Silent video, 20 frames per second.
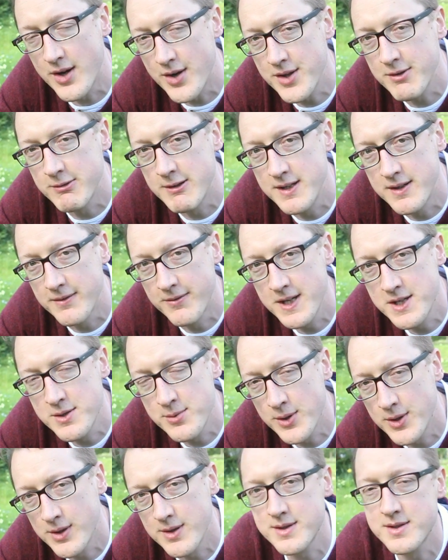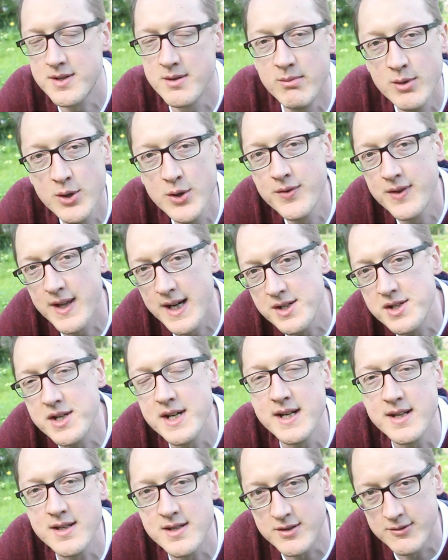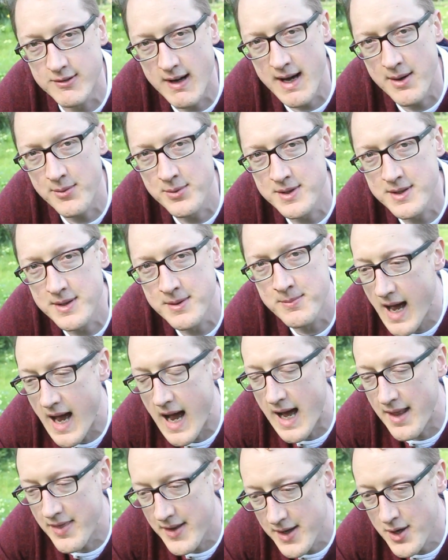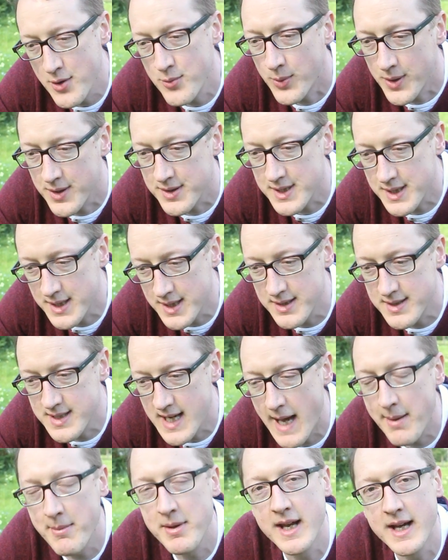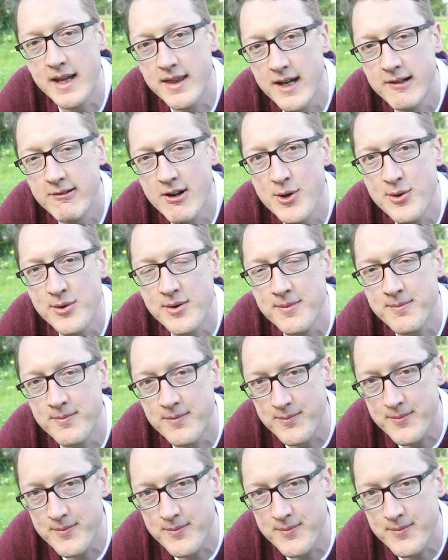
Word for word: other individuals to move their genes around and they don't want to contaminate their own